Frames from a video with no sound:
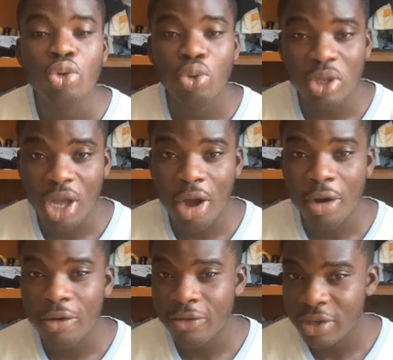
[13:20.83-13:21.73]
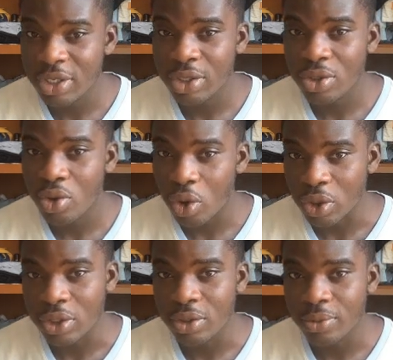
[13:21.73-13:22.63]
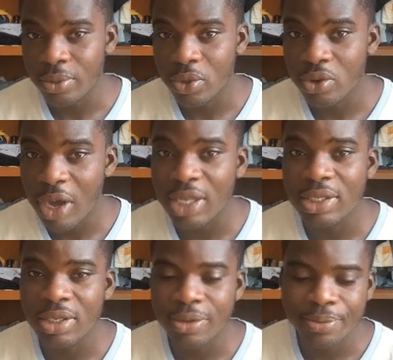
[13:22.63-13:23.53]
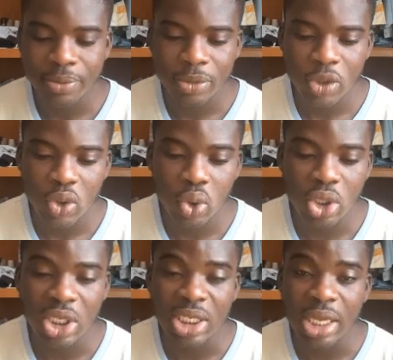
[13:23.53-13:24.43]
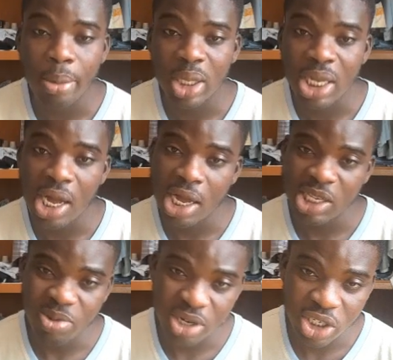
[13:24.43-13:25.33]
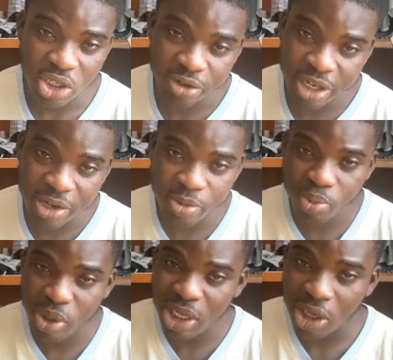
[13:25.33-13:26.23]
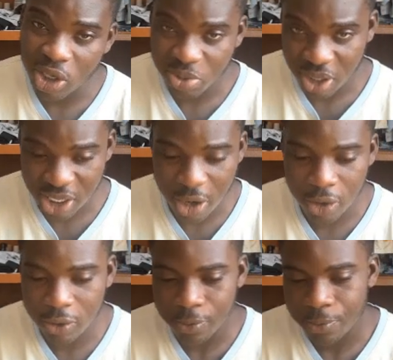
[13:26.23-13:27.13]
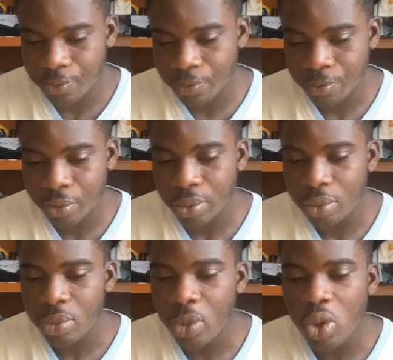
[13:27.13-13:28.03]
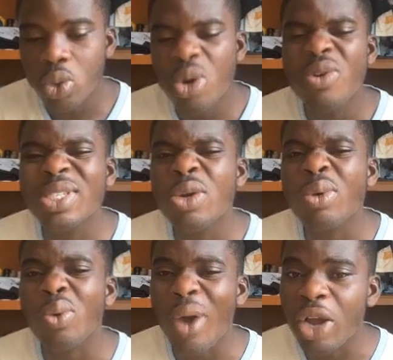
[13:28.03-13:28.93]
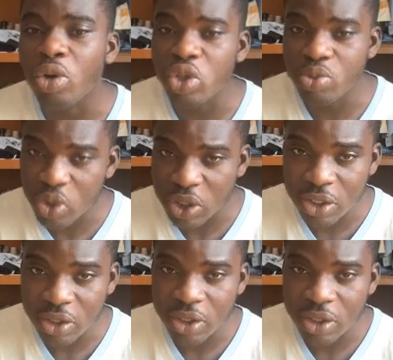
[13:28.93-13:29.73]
total fixed cost, right? So this is a better explanation of the point that I was making now. When we say required contribution,